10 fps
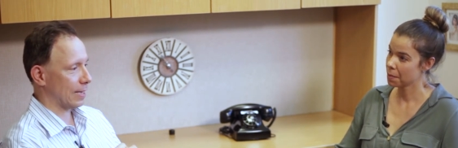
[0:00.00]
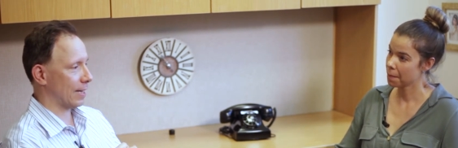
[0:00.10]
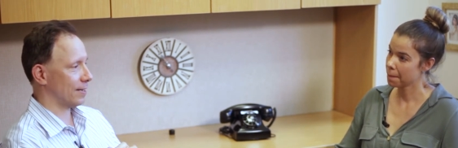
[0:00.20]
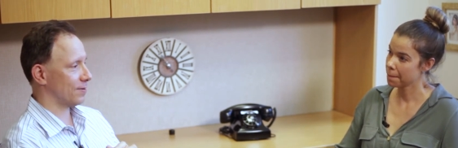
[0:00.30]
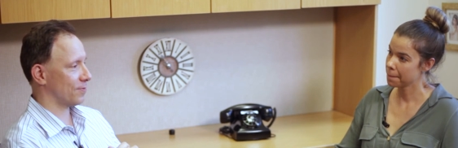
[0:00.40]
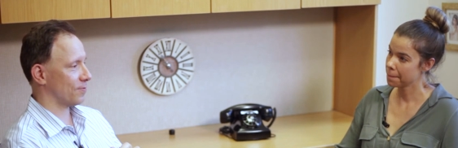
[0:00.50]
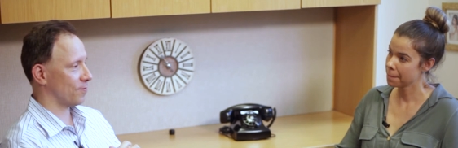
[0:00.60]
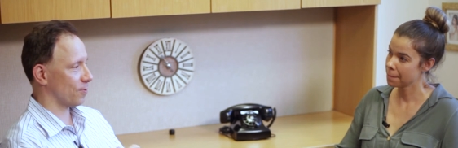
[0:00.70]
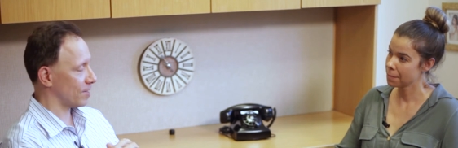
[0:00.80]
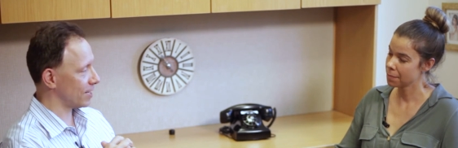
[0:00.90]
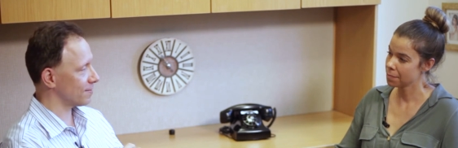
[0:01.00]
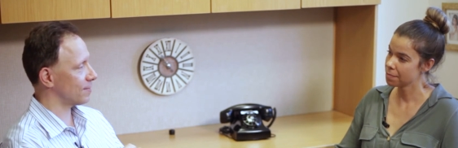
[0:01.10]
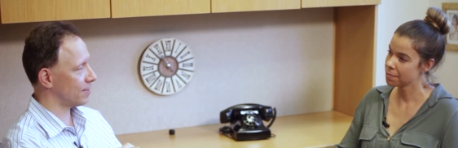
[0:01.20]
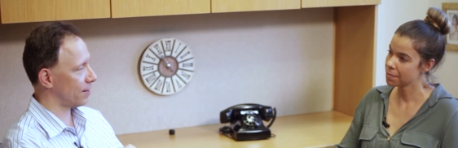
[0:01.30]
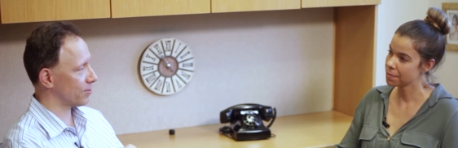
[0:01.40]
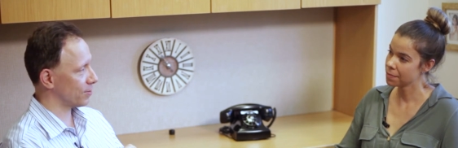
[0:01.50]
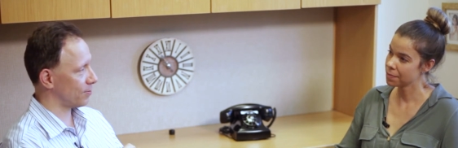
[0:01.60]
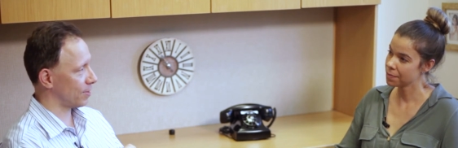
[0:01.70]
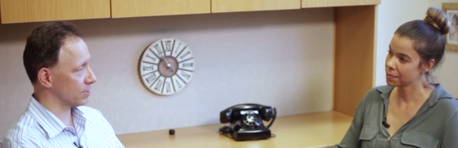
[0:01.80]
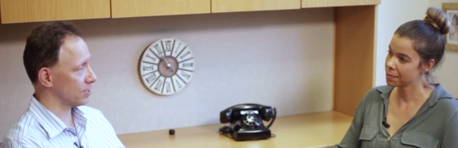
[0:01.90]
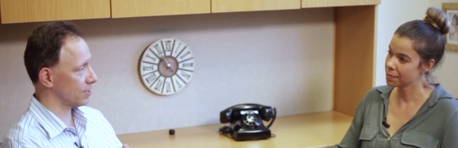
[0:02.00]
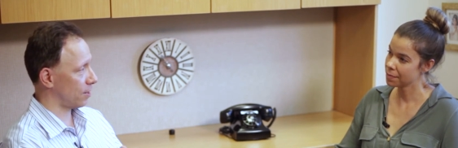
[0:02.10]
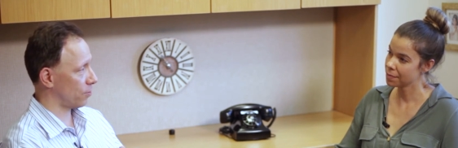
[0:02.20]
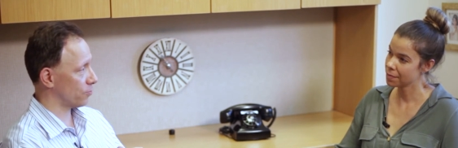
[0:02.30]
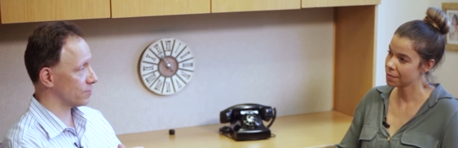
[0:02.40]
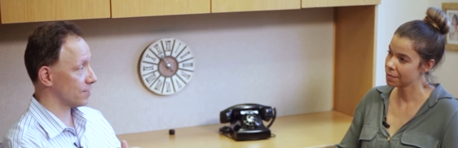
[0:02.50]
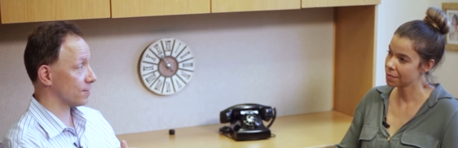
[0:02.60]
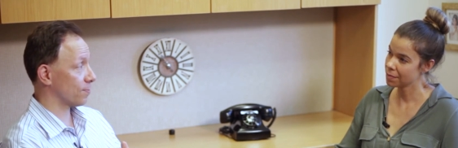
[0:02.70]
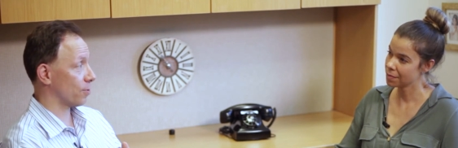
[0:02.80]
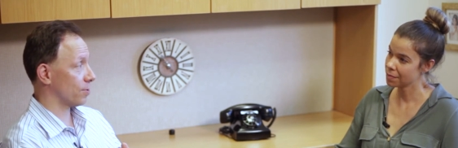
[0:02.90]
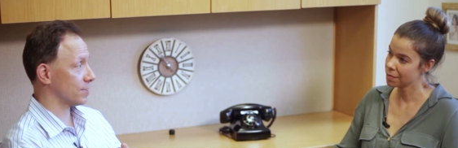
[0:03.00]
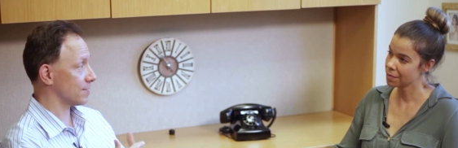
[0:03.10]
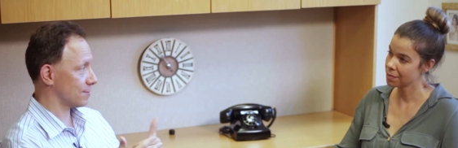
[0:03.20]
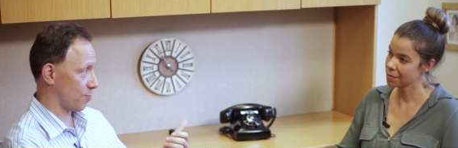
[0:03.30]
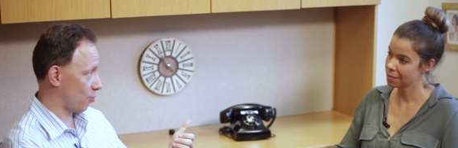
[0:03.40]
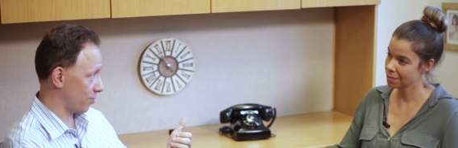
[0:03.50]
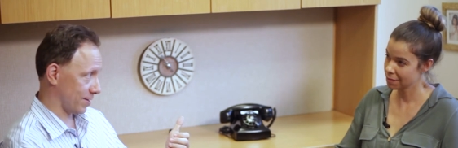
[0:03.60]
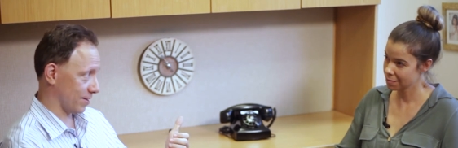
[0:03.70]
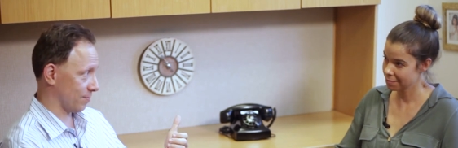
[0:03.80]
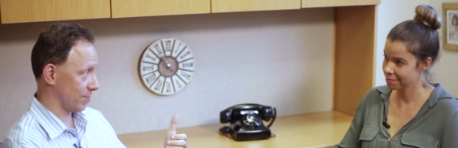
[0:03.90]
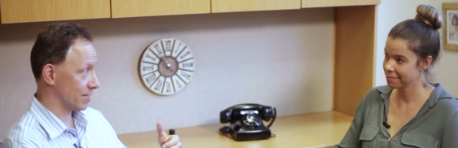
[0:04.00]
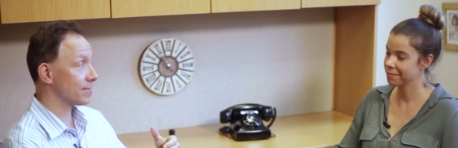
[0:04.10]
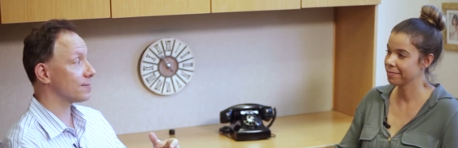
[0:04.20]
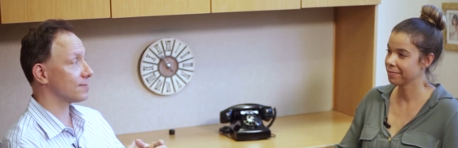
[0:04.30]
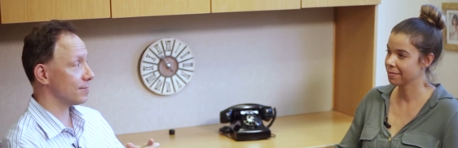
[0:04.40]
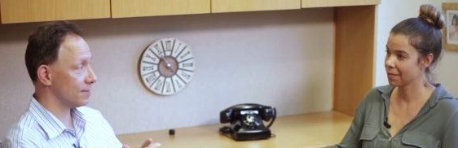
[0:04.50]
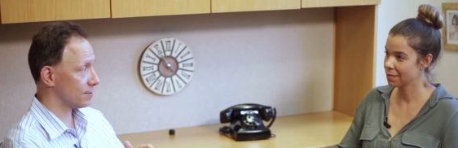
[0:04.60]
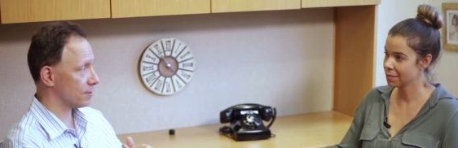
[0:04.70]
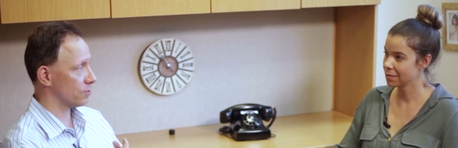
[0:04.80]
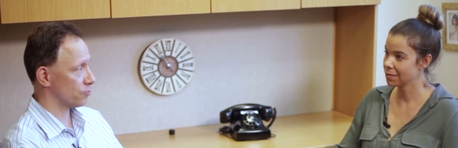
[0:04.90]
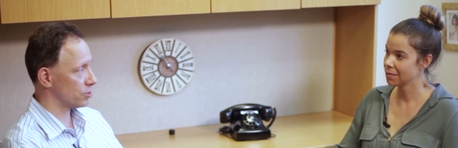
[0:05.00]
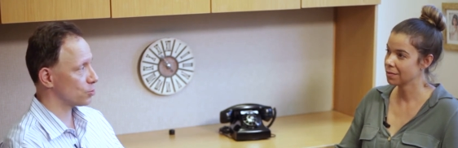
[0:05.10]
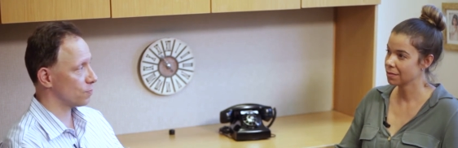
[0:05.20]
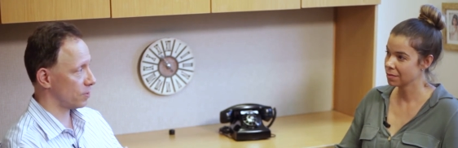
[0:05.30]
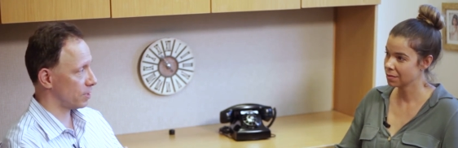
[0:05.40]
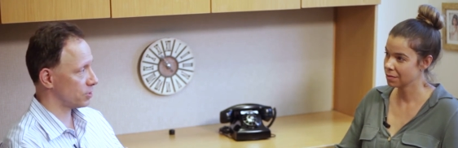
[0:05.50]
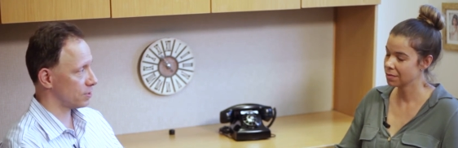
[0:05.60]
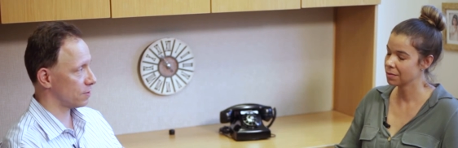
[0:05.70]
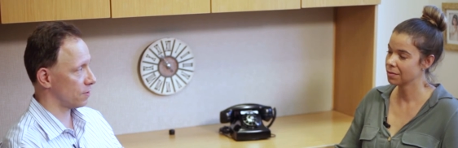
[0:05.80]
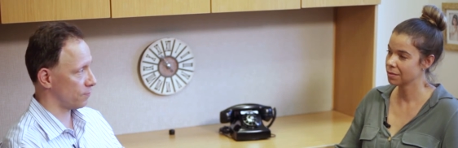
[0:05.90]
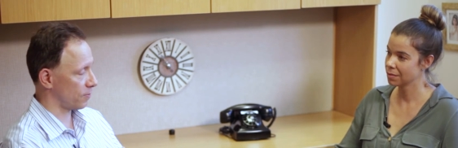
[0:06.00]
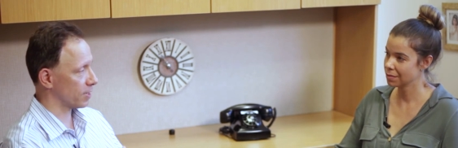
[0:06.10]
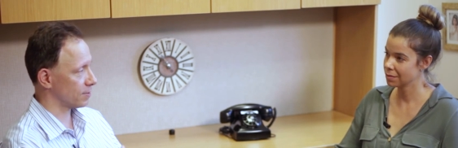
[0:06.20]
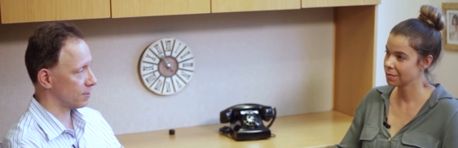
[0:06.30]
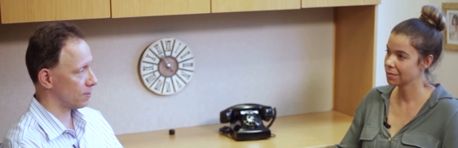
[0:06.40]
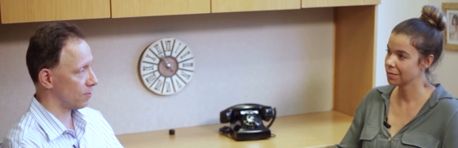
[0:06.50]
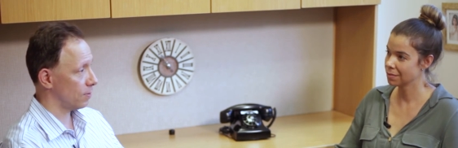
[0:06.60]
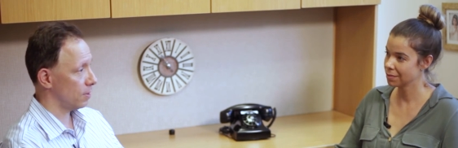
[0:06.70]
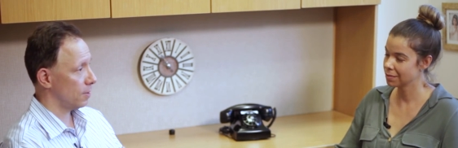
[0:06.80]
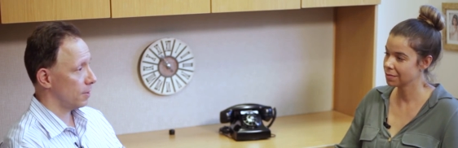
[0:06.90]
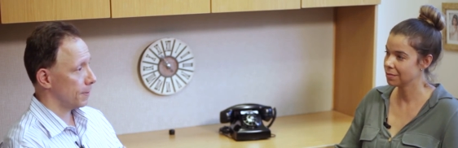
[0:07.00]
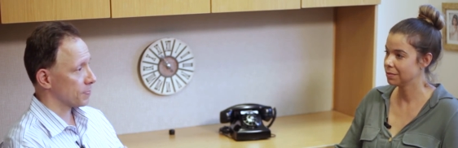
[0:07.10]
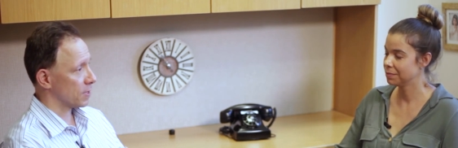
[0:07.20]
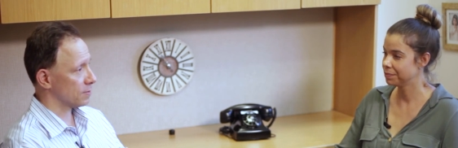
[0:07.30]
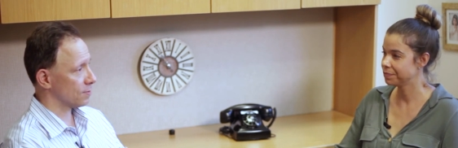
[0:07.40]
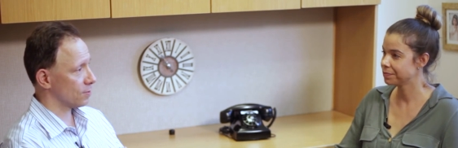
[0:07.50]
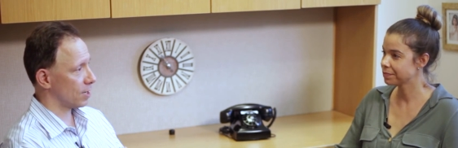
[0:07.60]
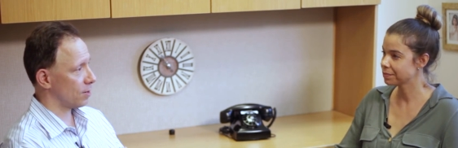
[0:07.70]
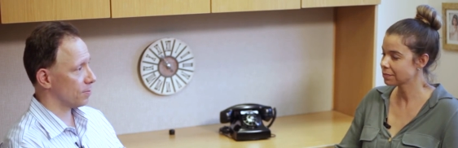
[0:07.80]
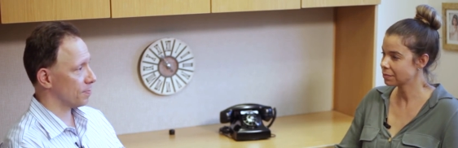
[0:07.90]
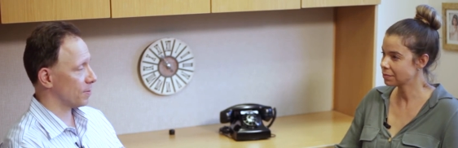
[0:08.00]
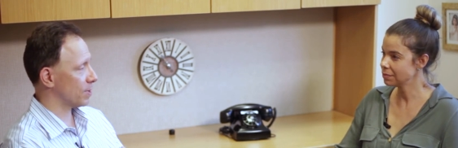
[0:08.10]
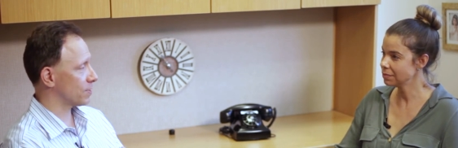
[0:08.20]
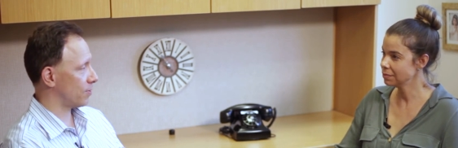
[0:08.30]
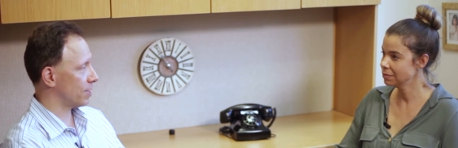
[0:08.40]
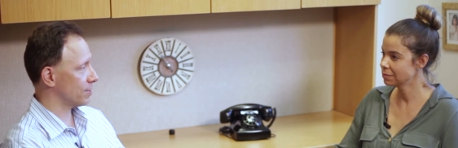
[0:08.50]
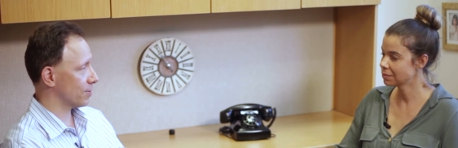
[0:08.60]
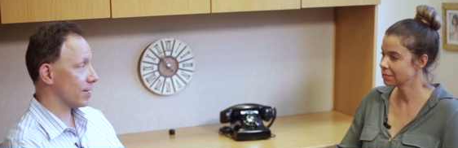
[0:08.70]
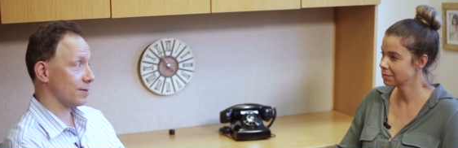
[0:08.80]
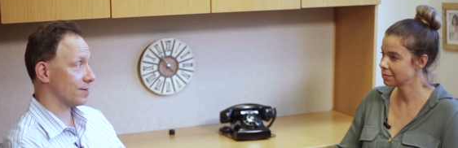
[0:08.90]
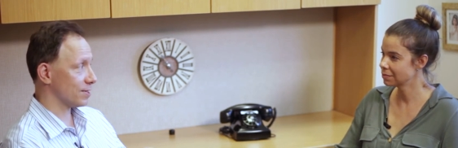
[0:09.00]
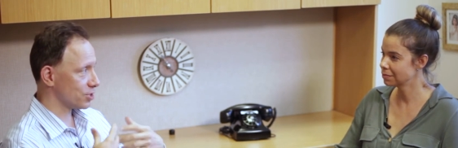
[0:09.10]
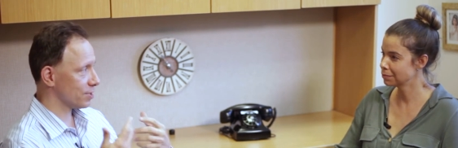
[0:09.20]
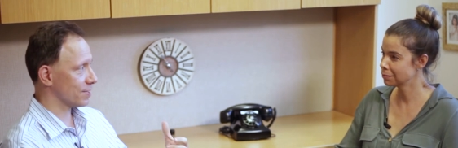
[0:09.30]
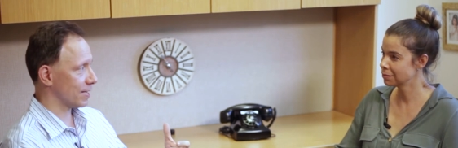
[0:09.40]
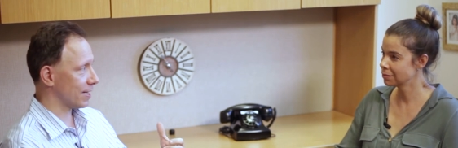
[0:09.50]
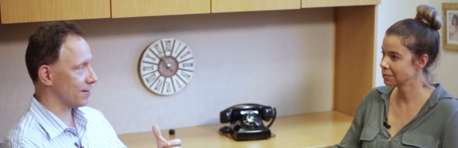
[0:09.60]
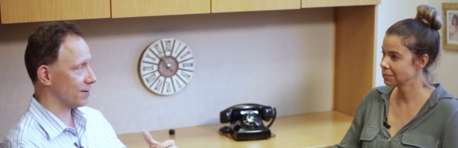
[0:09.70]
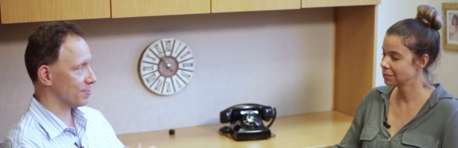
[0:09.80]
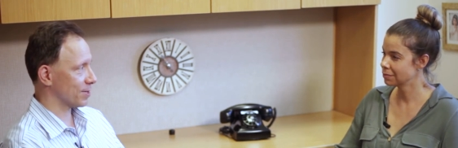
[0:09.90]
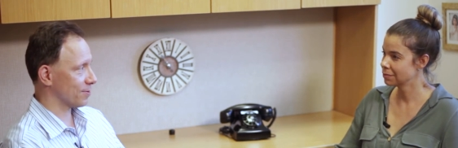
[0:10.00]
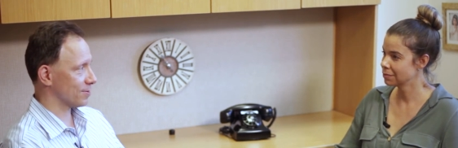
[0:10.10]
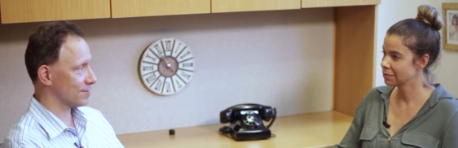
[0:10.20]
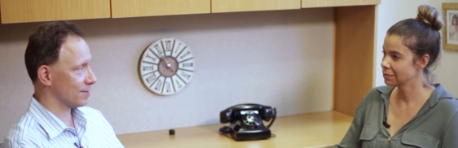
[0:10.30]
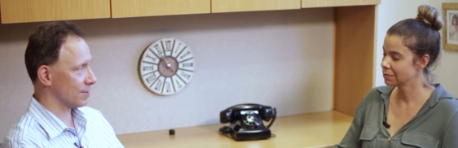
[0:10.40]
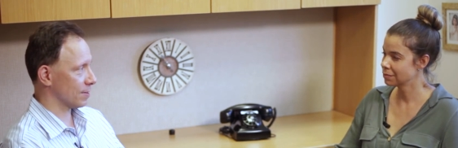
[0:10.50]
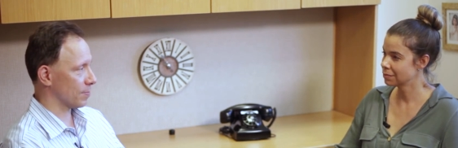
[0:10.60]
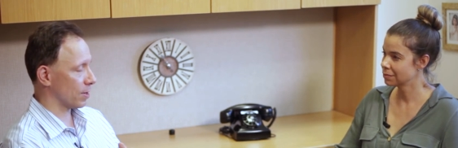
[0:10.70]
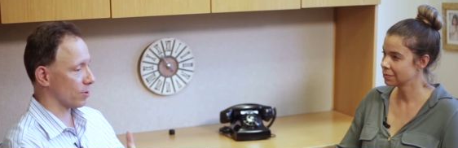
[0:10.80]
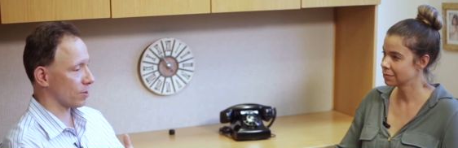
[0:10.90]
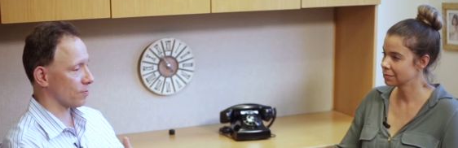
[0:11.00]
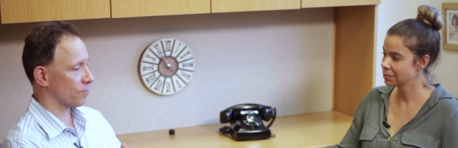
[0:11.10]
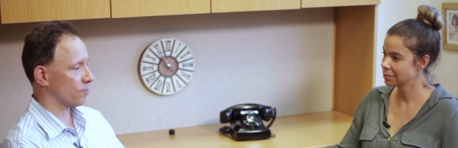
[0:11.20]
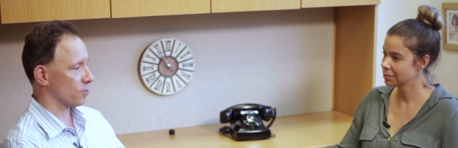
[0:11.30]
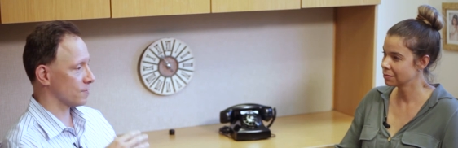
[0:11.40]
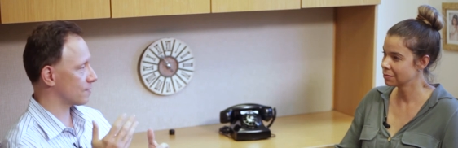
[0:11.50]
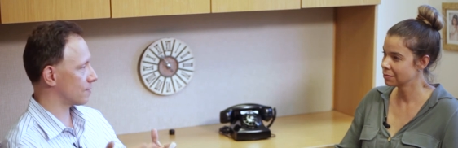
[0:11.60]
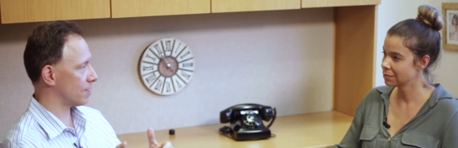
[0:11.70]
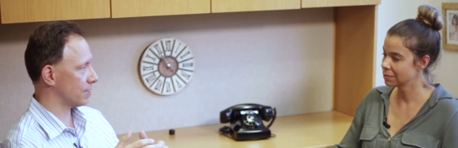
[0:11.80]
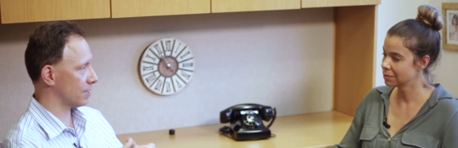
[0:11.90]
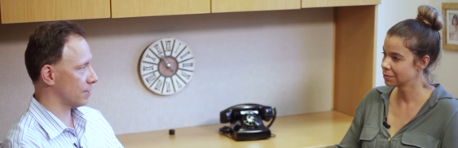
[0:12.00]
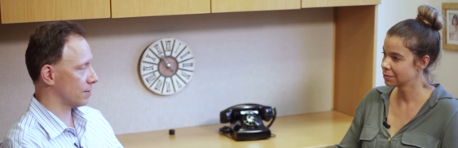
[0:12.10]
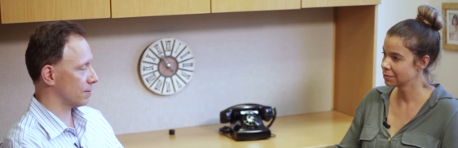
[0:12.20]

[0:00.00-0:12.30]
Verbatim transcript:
Speaker 1: And for that scenario, actually, our results were disappointing. We didn't see an, a rejuvenation effect, you know. And so now we're trying to get additional data because um, our first study